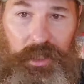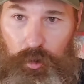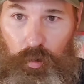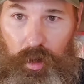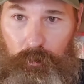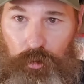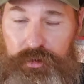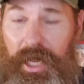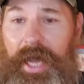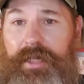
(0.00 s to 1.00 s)
equal on both
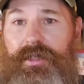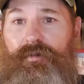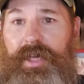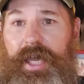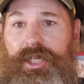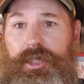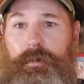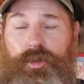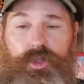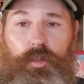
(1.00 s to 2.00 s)
sides, the VA is
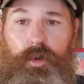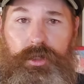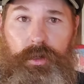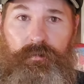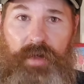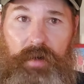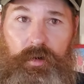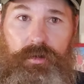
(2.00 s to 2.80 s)
supposed to rule in your favor.